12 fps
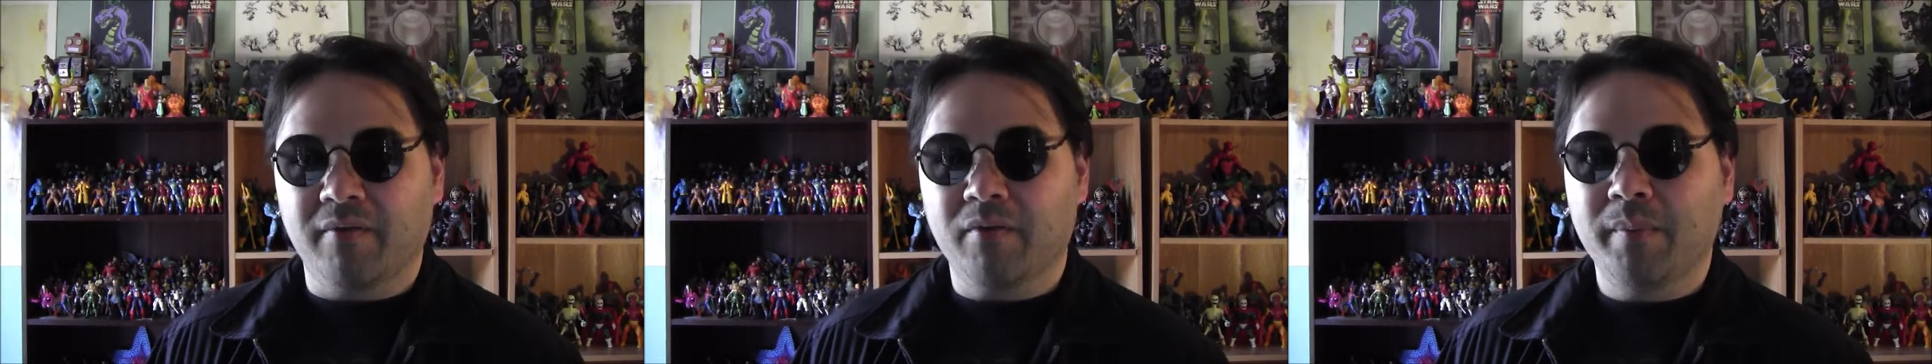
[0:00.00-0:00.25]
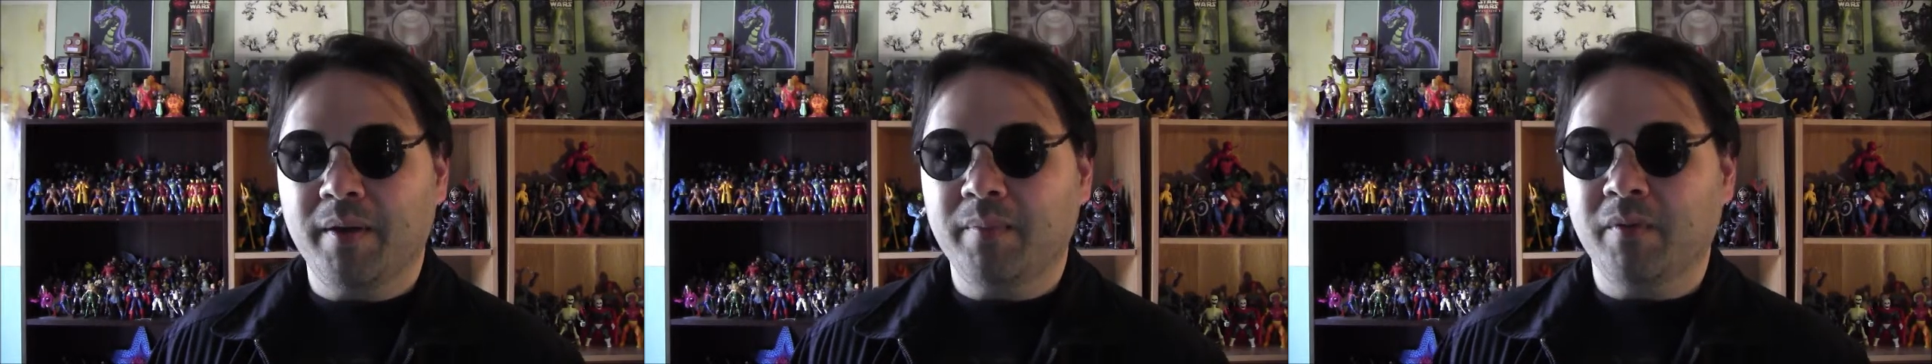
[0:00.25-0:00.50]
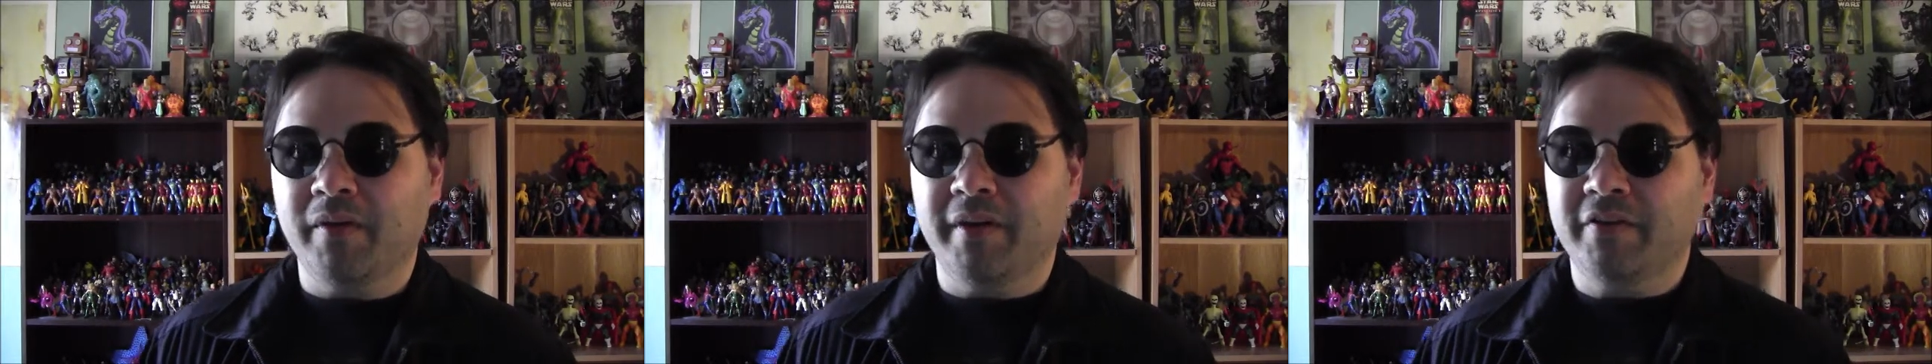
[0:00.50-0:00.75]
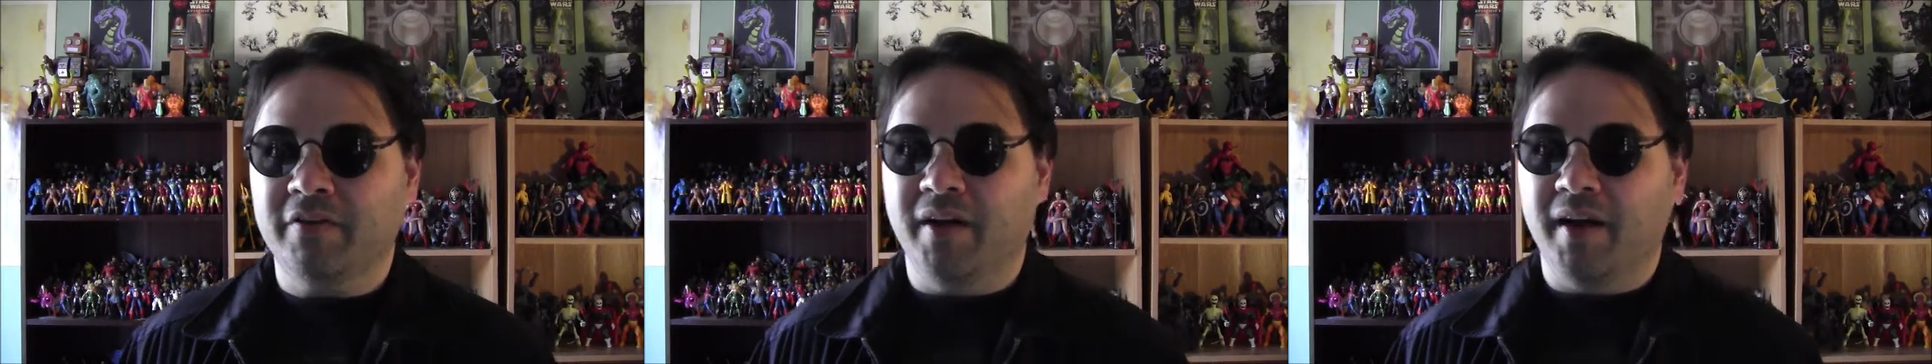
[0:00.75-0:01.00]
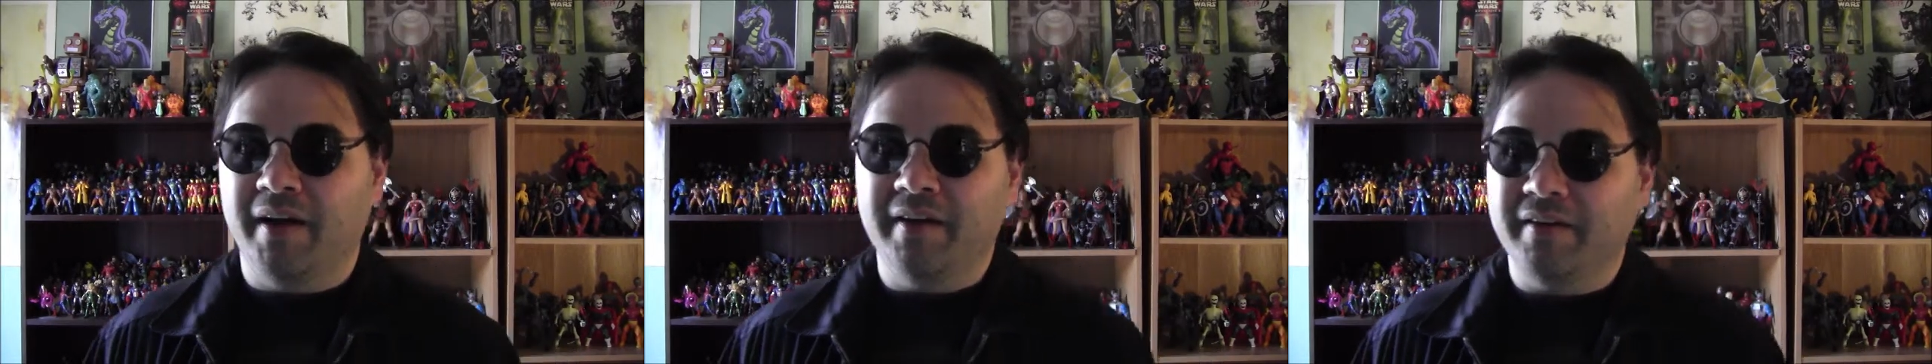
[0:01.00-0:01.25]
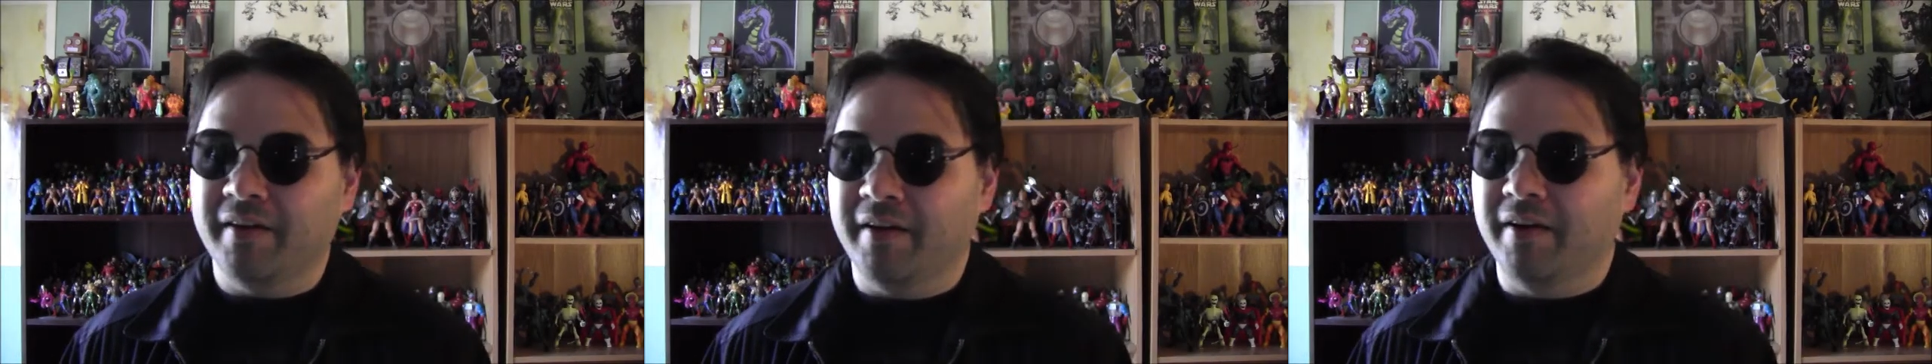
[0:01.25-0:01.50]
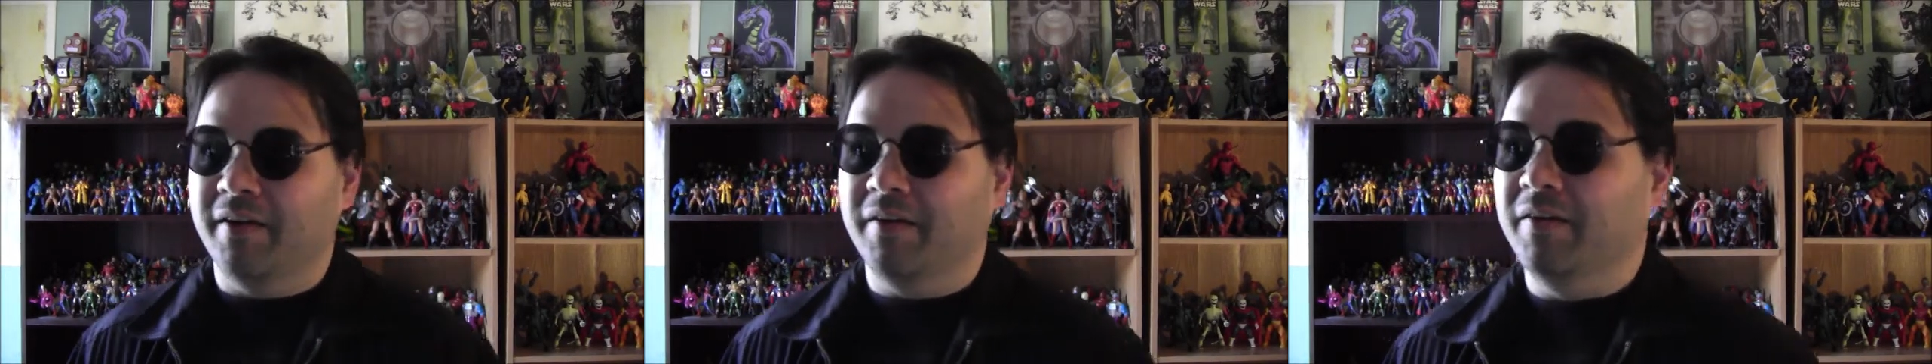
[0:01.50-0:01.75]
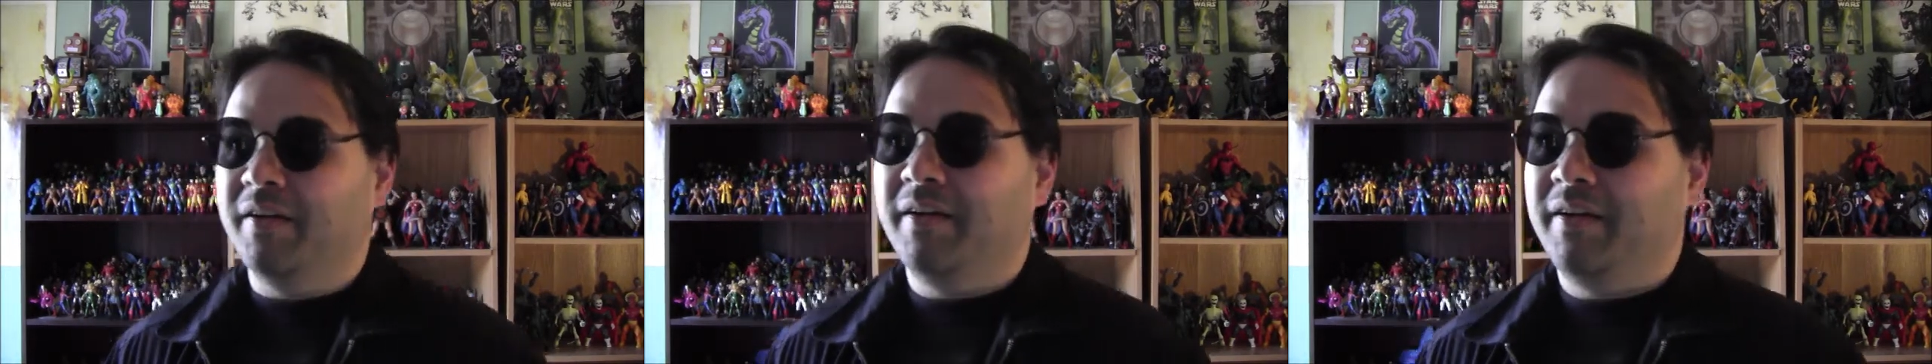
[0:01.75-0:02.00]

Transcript: remember it's not you know